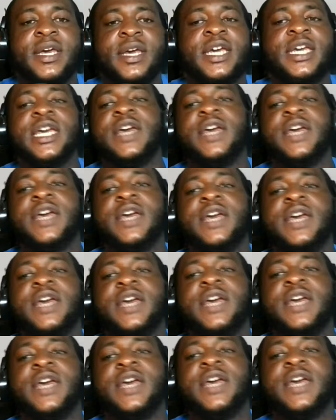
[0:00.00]
If you cannot
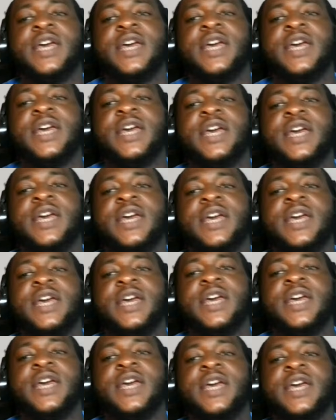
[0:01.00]
use all those things to
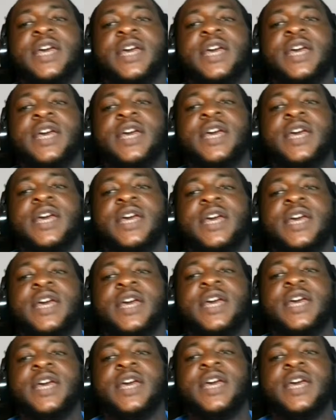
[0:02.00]
make money, then you
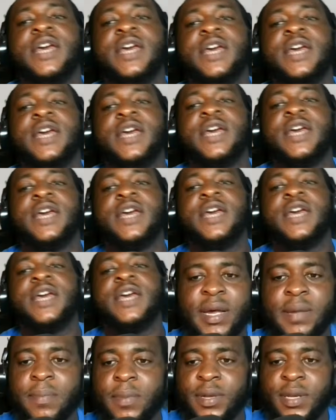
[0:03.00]
can't use your skill to
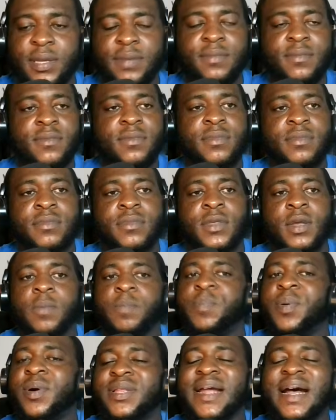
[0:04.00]
make money.
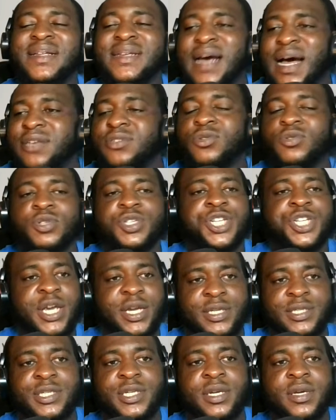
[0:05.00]
But that has to
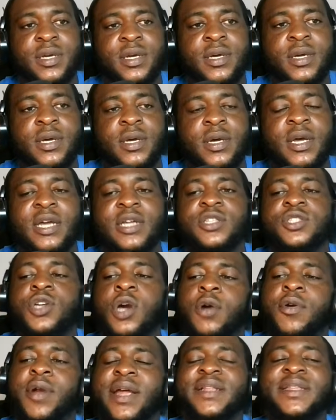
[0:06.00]
change. The
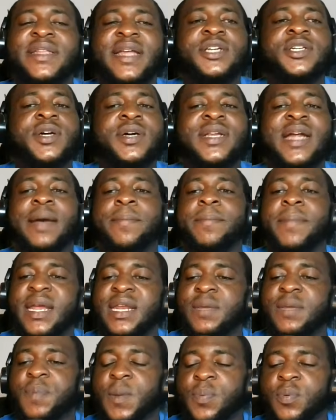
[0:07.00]
orientation that many
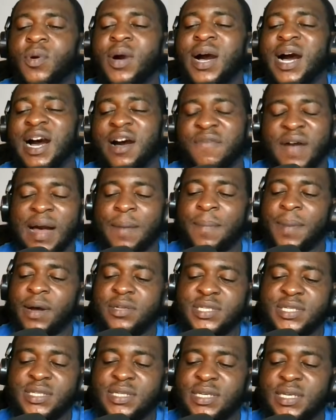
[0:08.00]
people have about
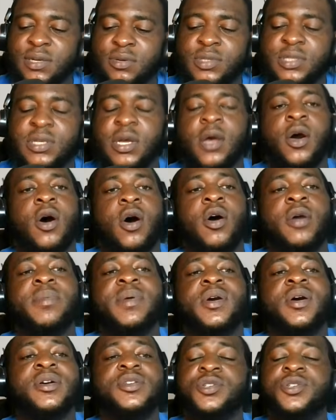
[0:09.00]
skills, or
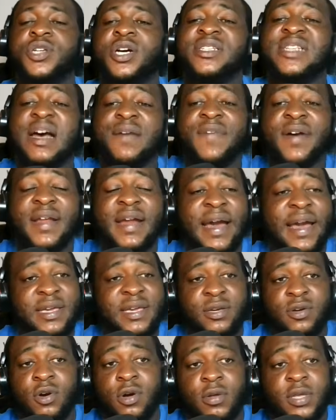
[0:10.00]
because you just have a high
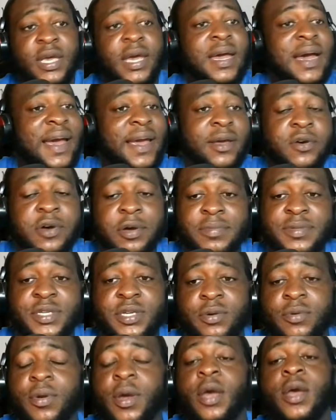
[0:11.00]
income
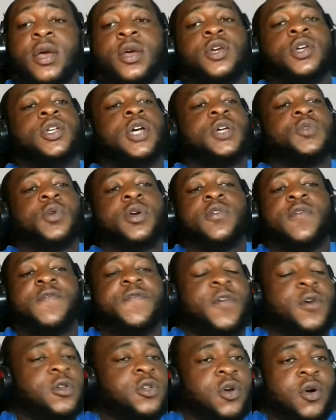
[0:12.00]
skill, you just want to
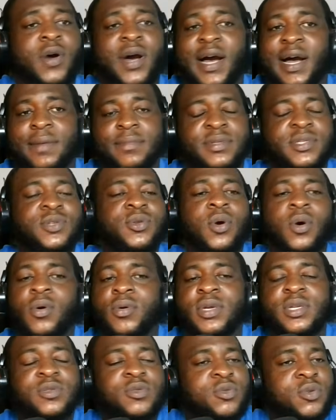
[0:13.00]
fold your arms. No,
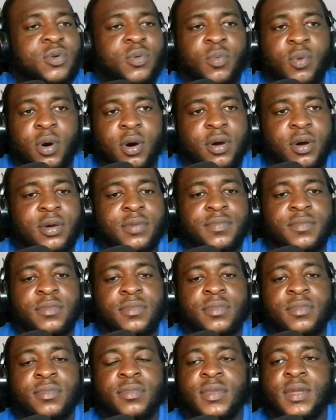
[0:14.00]
it wouldn't work.
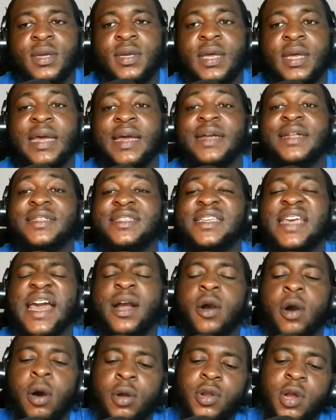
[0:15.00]
The
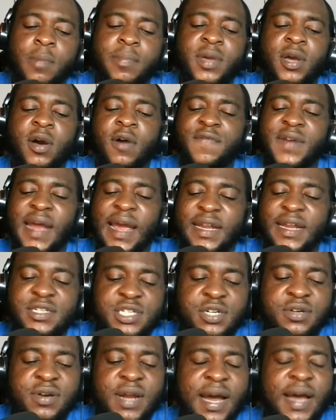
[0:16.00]
economy of
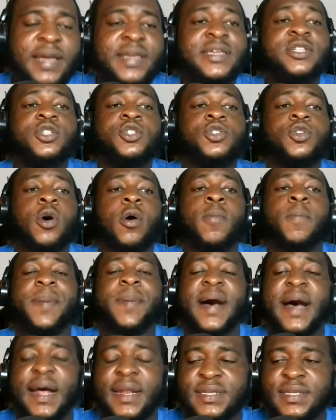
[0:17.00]
Nigeria is so
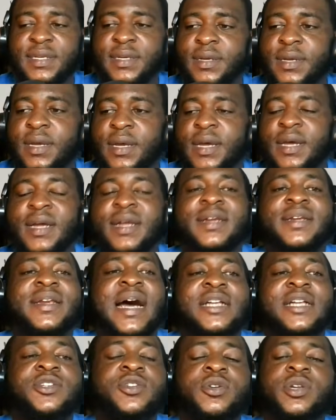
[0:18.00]
bad
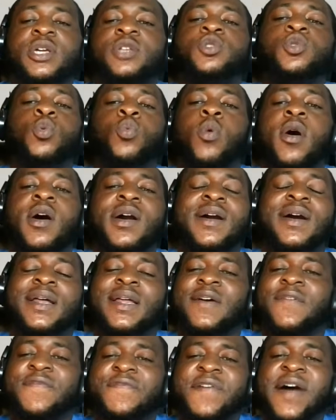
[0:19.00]
that you need to work
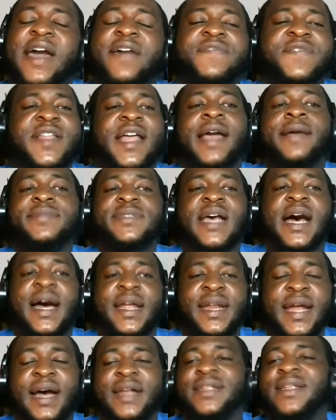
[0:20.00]
5 times
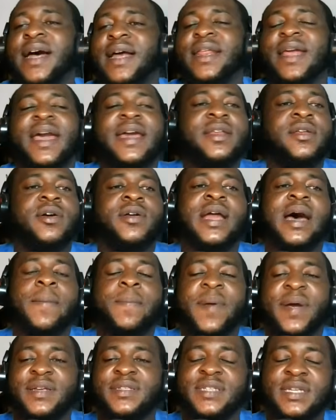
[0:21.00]
harder than any other
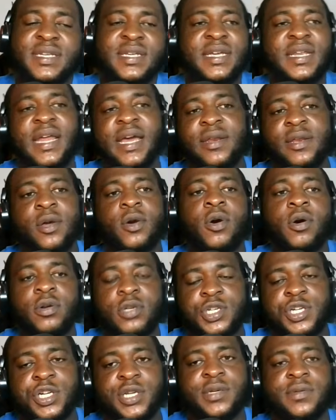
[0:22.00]
person in any
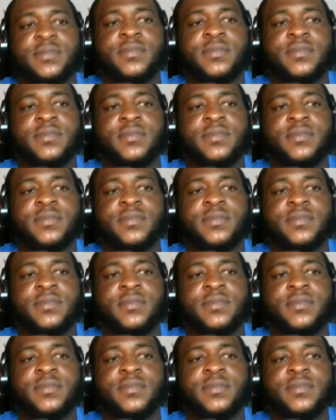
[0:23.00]
country.